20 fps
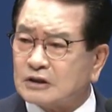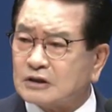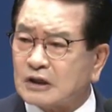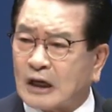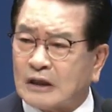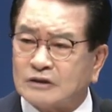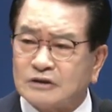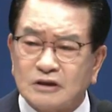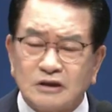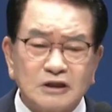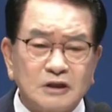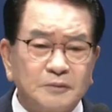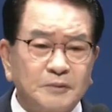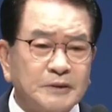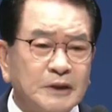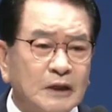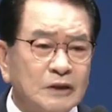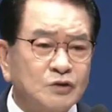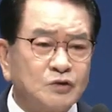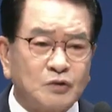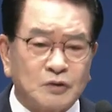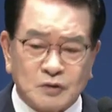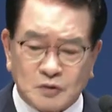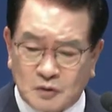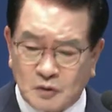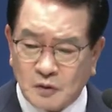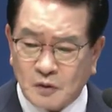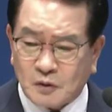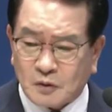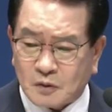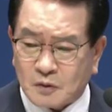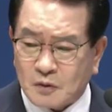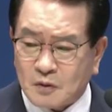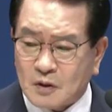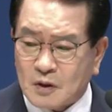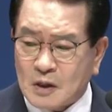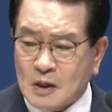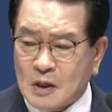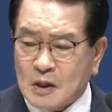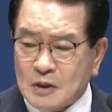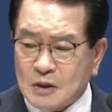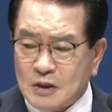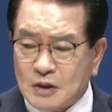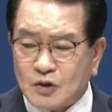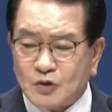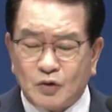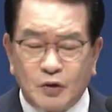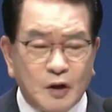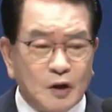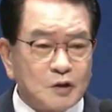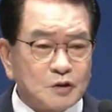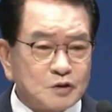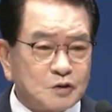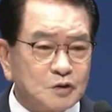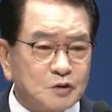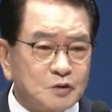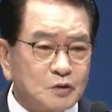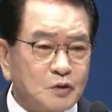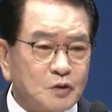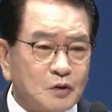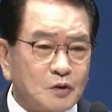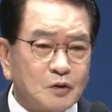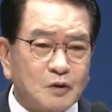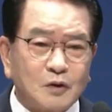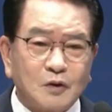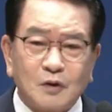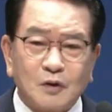telling me to go to seminary.